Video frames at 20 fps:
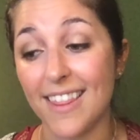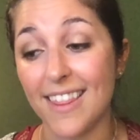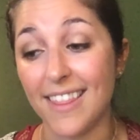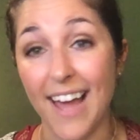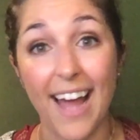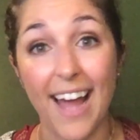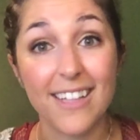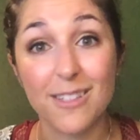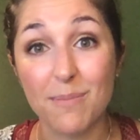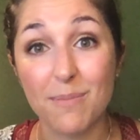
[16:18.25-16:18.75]

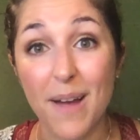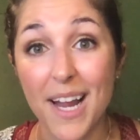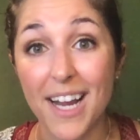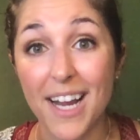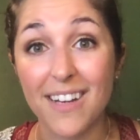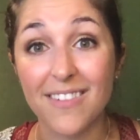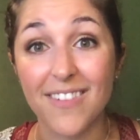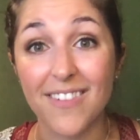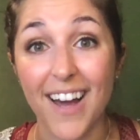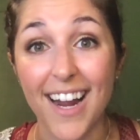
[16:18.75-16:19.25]
That's my
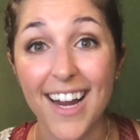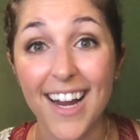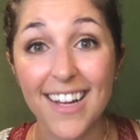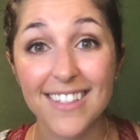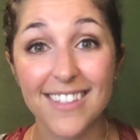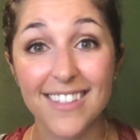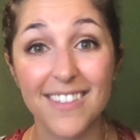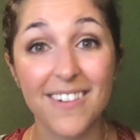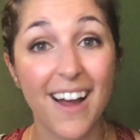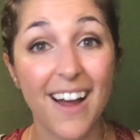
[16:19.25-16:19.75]

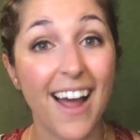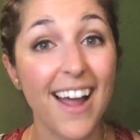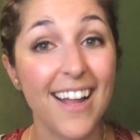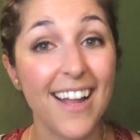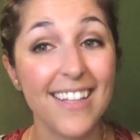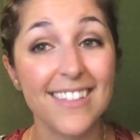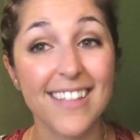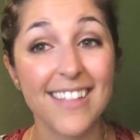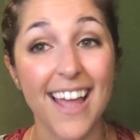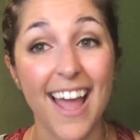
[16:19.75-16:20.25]
advice, you
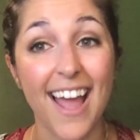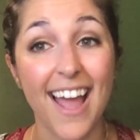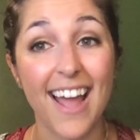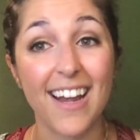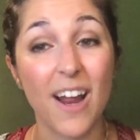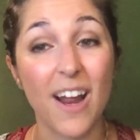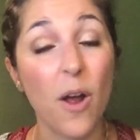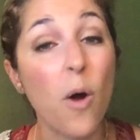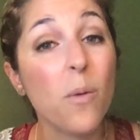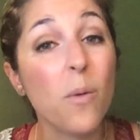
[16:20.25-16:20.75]
guys, and
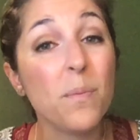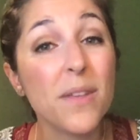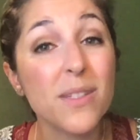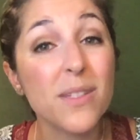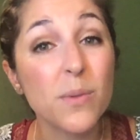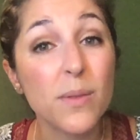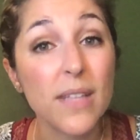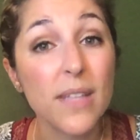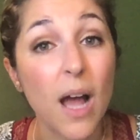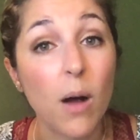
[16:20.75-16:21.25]
I hope this
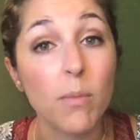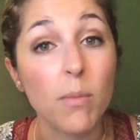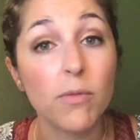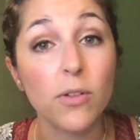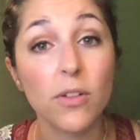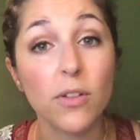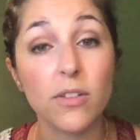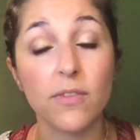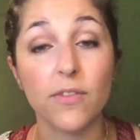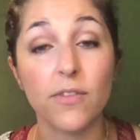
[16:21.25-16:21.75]
was
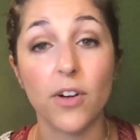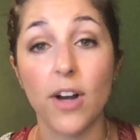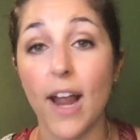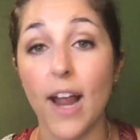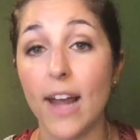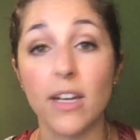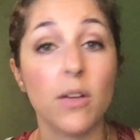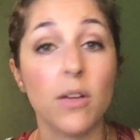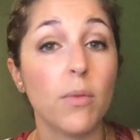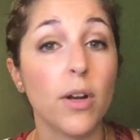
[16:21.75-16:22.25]
helpful for
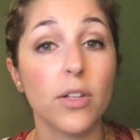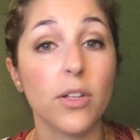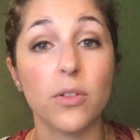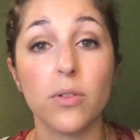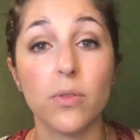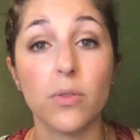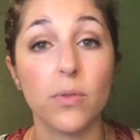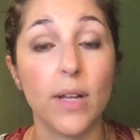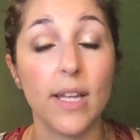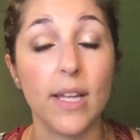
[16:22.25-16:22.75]
anyone
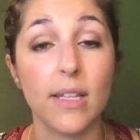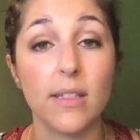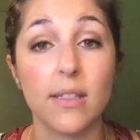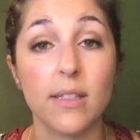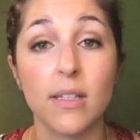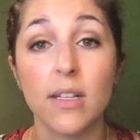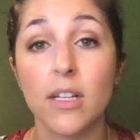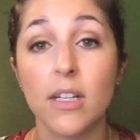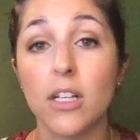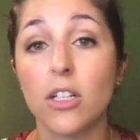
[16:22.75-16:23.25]
who is
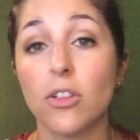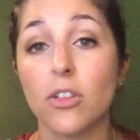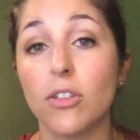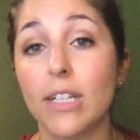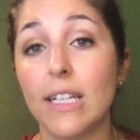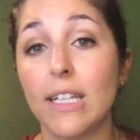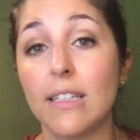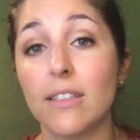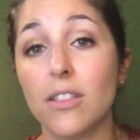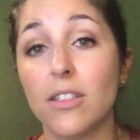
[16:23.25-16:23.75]

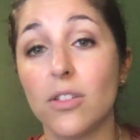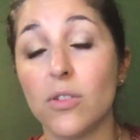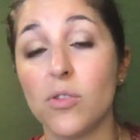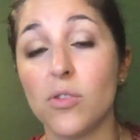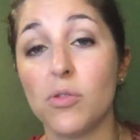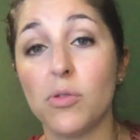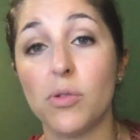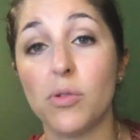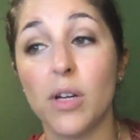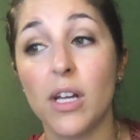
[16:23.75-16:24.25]
looking
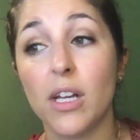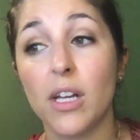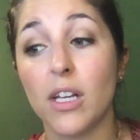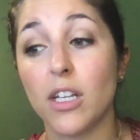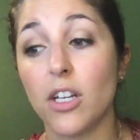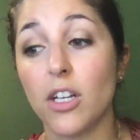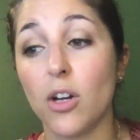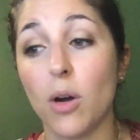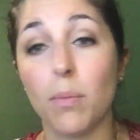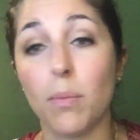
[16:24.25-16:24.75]
to,
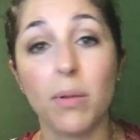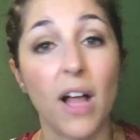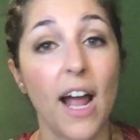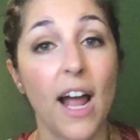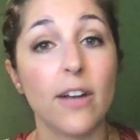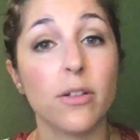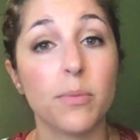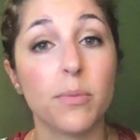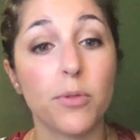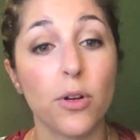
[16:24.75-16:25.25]
apply
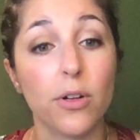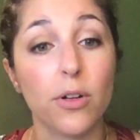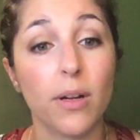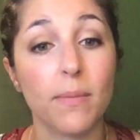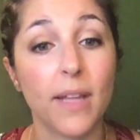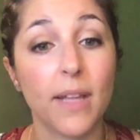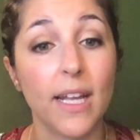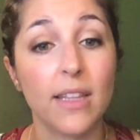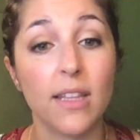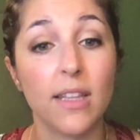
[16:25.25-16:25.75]
to a program
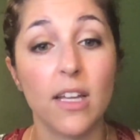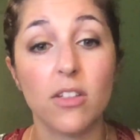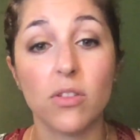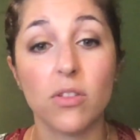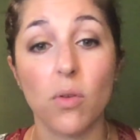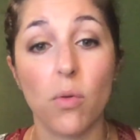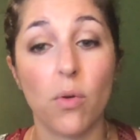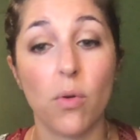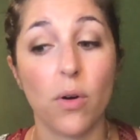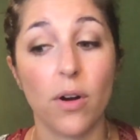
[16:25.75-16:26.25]
like this,
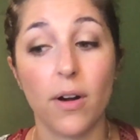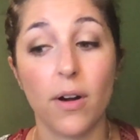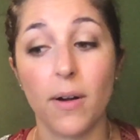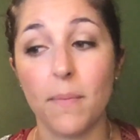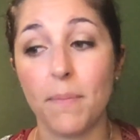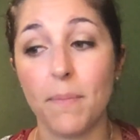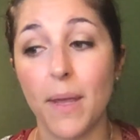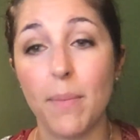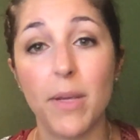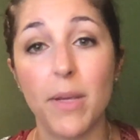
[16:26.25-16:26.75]
or
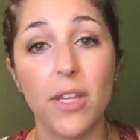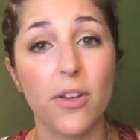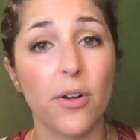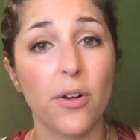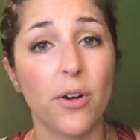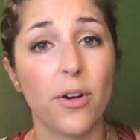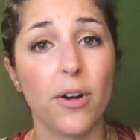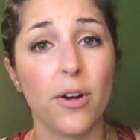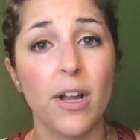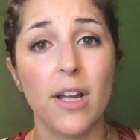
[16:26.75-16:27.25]
maybe
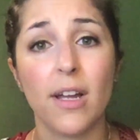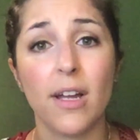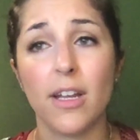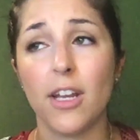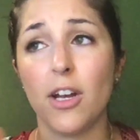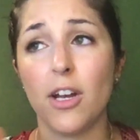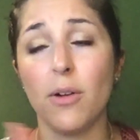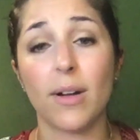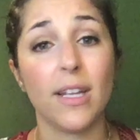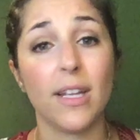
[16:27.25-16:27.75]
you're,
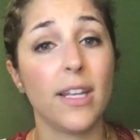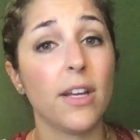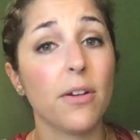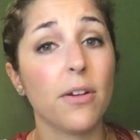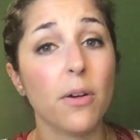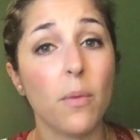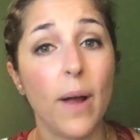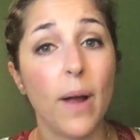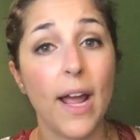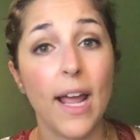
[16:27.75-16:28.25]
a year
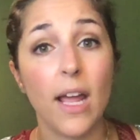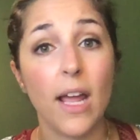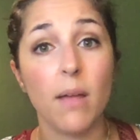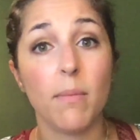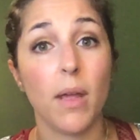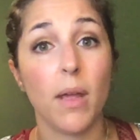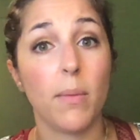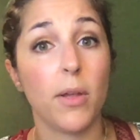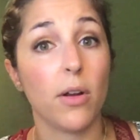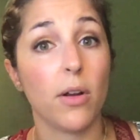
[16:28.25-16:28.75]
away,
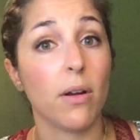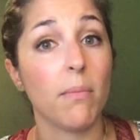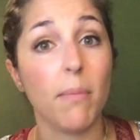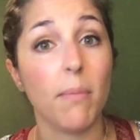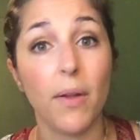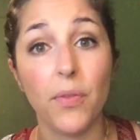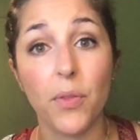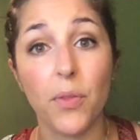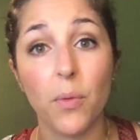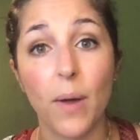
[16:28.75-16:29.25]
maybe you're a
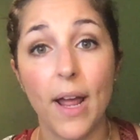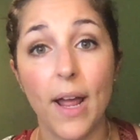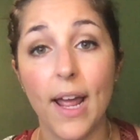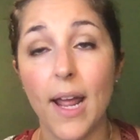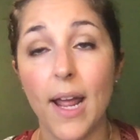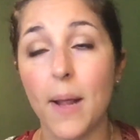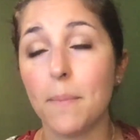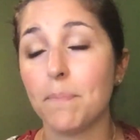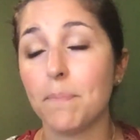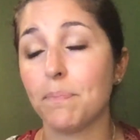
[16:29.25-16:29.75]
month
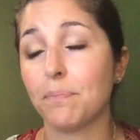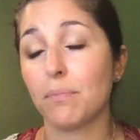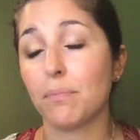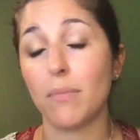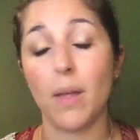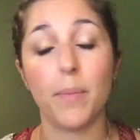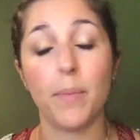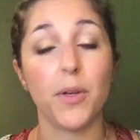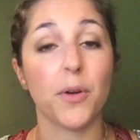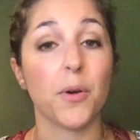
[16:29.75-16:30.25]
away,
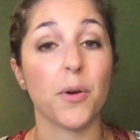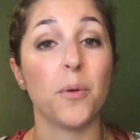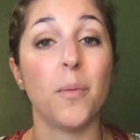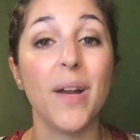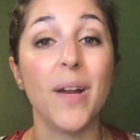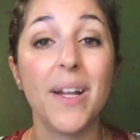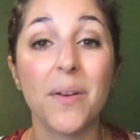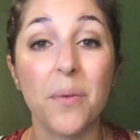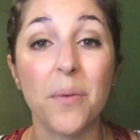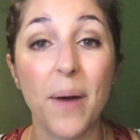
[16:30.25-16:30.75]
maybe you're a
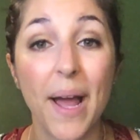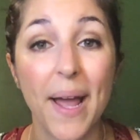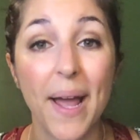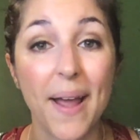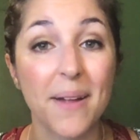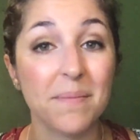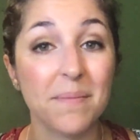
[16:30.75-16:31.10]
week away.